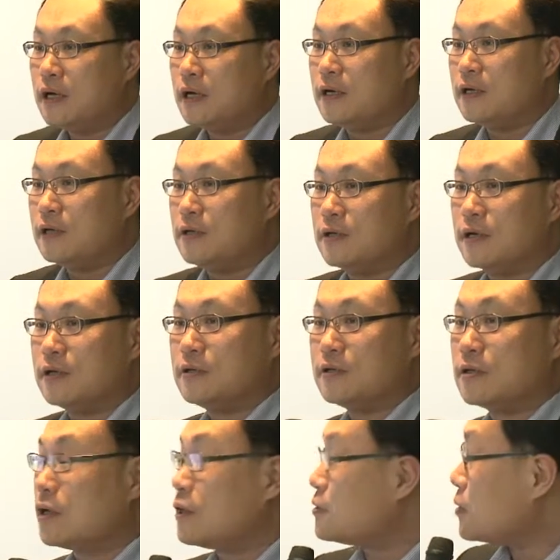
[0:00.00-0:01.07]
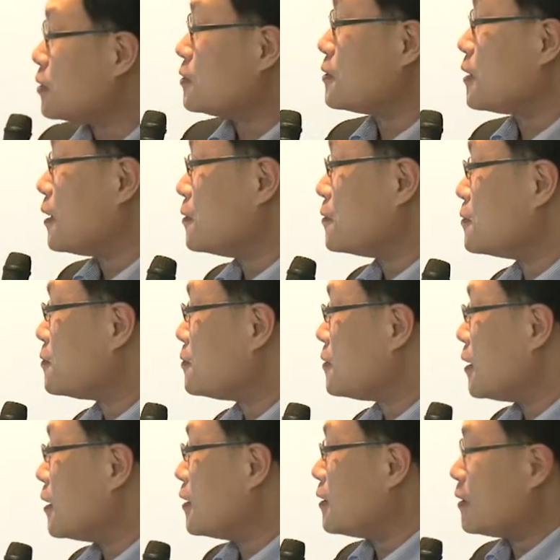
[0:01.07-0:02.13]
And you can try to download.
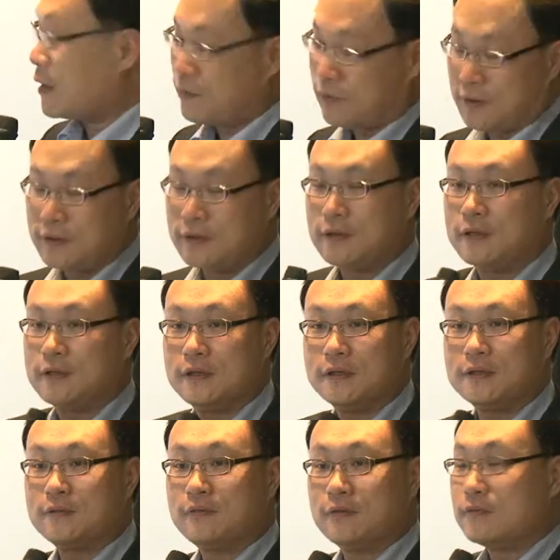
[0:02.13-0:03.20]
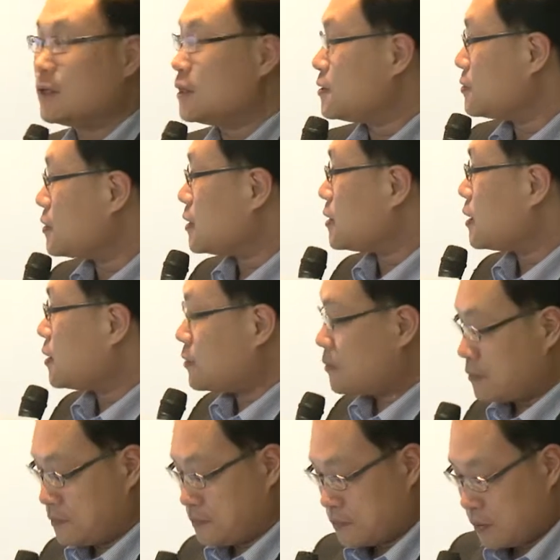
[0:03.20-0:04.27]
I think in these few days you can download.